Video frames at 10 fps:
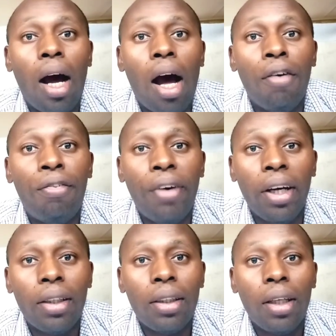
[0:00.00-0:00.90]

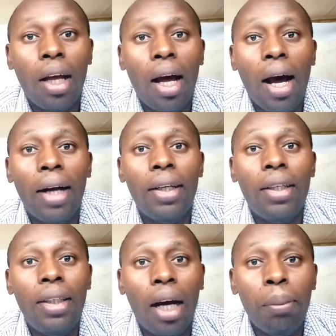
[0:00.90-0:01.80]
affect
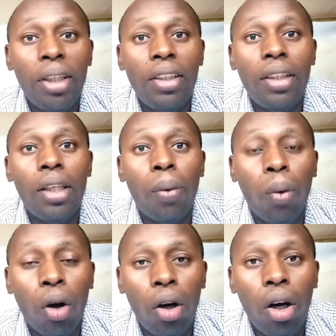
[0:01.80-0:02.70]
and damage the
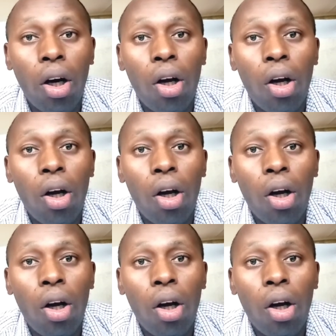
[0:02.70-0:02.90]
wall